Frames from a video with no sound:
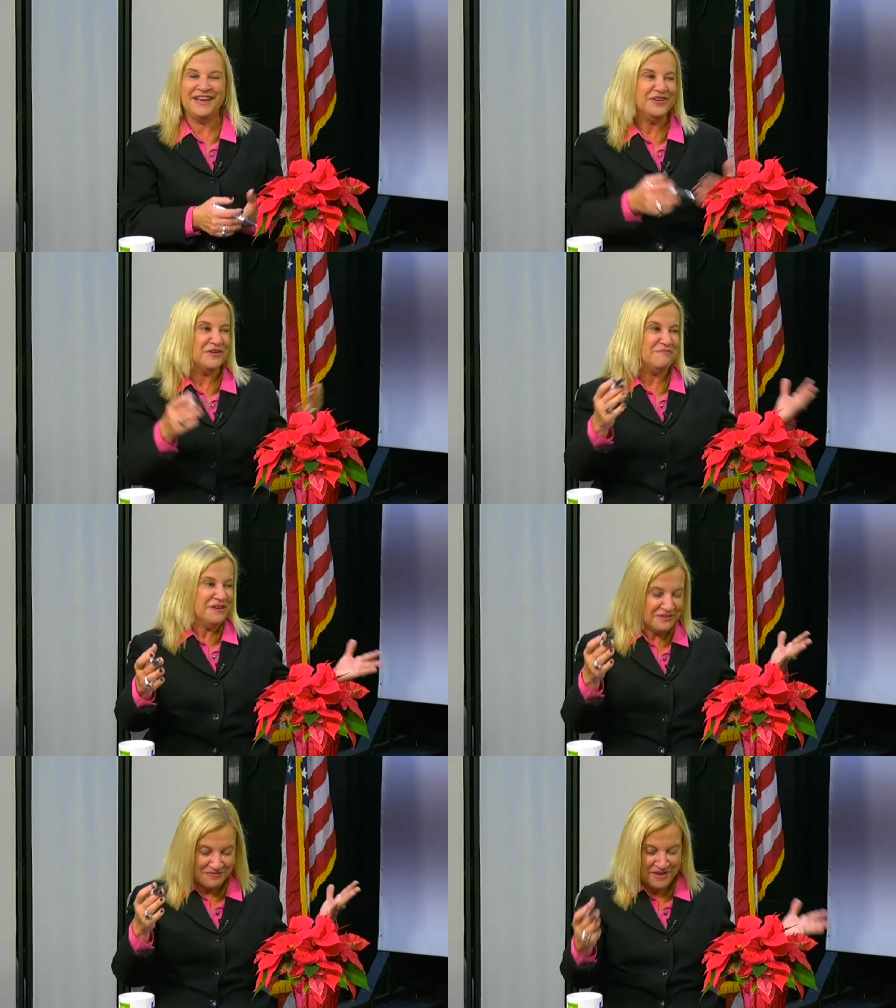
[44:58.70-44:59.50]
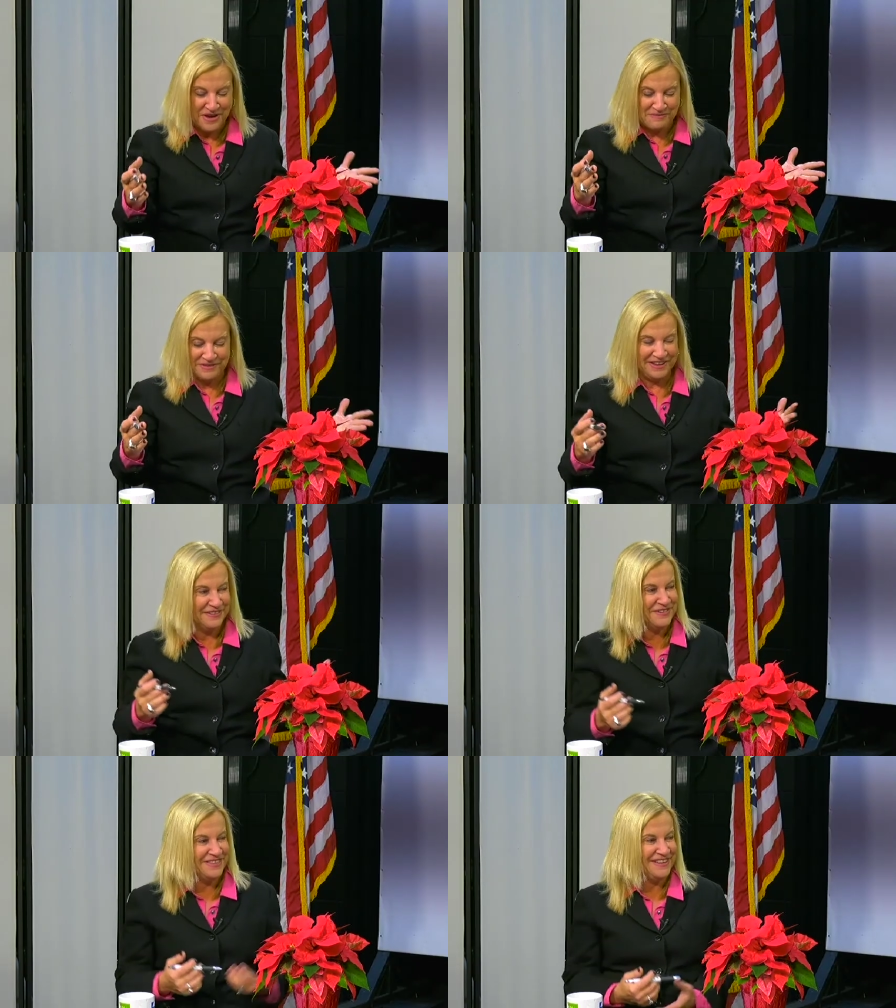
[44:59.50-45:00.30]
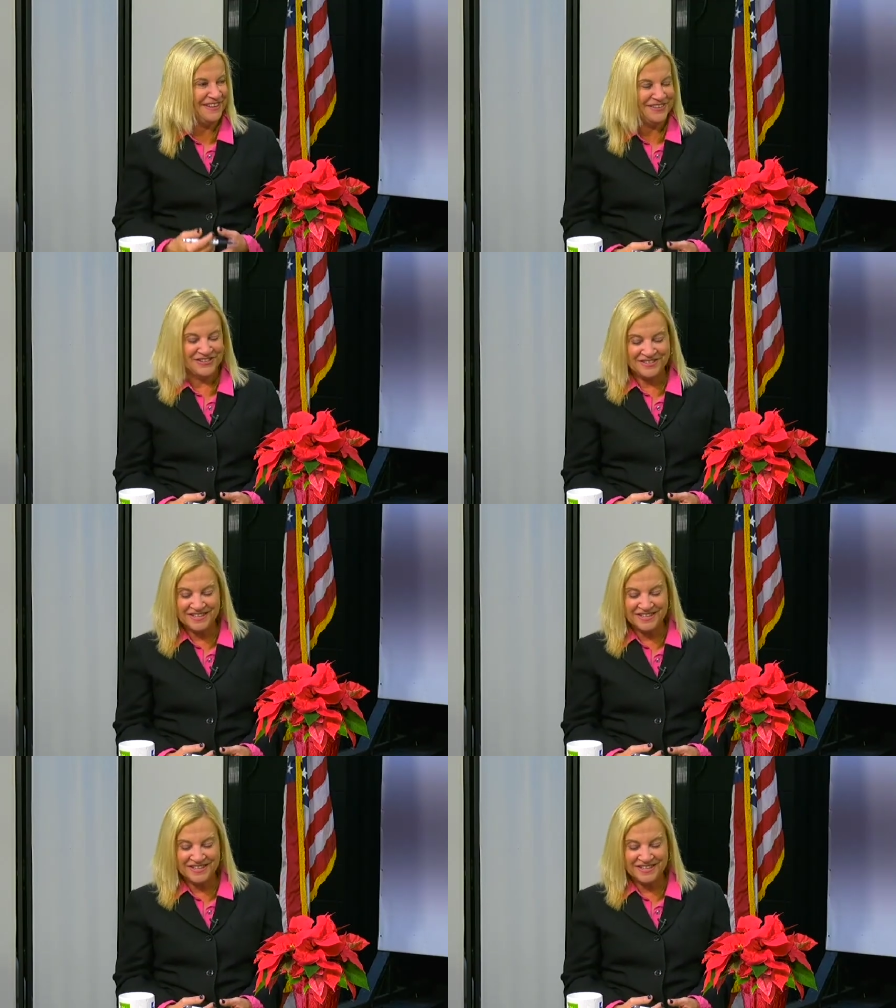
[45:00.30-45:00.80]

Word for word: and you're a big family with yeah. you know your